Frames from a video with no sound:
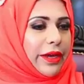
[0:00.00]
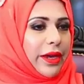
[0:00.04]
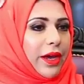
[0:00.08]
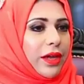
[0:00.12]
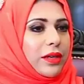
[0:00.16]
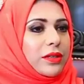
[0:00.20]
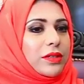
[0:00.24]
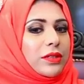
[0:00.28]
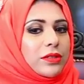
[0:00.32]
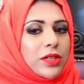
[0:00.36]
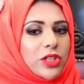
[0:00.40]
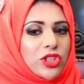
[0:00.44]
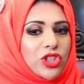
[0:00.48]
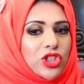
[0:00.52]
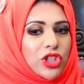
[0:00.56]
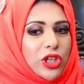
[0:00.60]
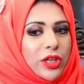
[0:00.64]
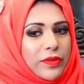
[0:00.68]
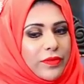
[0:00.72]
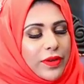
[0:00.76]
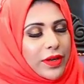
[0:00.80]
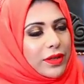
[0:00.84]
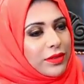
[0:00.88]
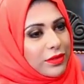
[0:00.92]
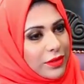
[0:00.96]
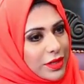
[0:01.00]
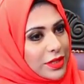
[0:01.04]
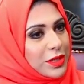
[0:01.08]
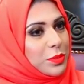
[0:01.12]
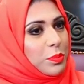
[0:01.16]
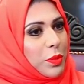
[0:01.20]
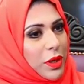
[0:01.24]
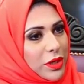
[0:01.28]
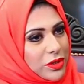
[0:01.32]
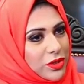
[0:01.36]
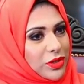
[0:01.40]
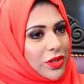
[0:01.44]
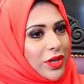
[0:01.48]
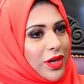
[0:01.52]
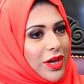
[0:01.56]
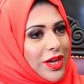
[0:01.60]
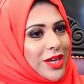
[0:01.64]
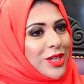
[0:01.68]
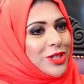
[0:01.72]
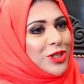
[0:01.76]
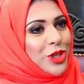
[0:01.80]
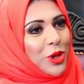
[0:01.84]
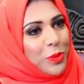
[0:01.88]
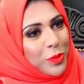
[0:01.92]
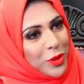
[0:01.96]
And achieving this much,
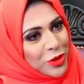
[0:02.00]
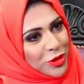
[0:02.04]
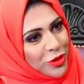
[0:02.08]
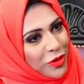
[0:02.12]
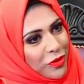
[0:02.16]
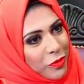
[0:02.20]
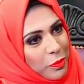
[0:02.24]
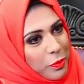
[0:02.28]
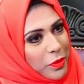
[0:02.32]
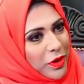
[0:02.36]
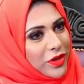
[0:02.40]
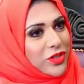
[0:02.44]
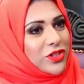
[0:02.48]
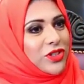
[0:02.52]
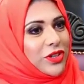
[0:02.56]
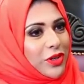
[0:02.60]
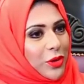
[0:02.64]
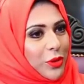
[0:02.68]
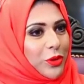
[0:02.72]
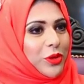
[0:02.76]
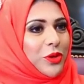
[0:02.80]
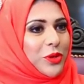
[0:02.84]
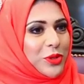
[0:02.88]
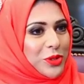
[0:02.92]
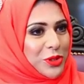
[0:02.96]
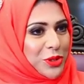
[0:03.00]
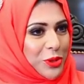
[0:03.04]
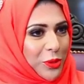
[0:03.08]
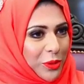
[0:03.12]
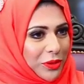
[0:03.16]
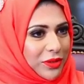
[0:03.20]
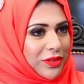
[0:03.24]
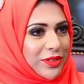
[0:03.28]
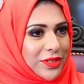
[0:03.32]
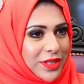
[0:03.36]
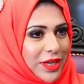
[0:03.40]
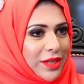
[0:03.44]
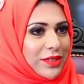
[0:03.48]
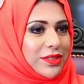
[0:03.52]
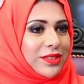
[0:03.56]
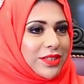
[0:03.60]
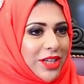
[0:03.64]
so much of pressure on your shoulders at